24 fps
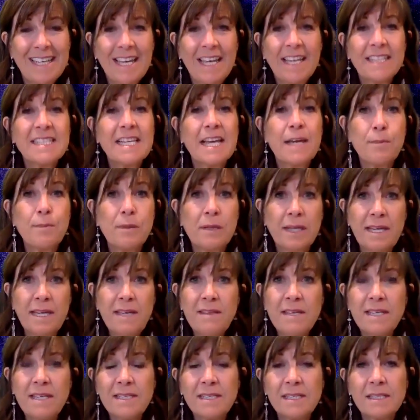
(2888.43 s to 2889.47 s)
As I play
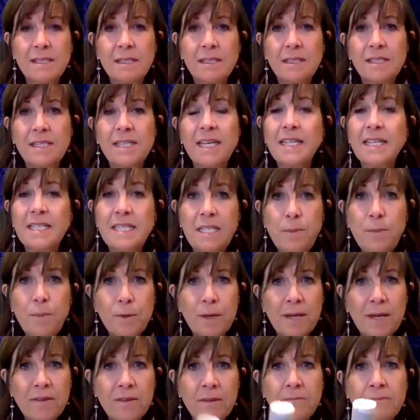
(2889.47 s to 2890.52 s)
this, take a deep
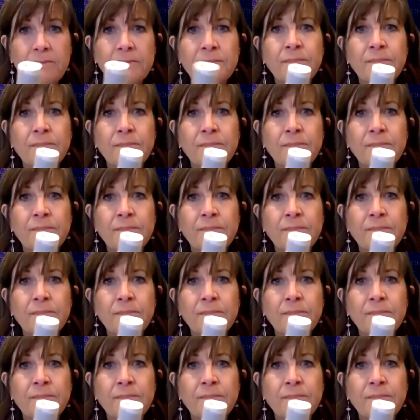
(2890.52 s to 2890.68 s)
breath.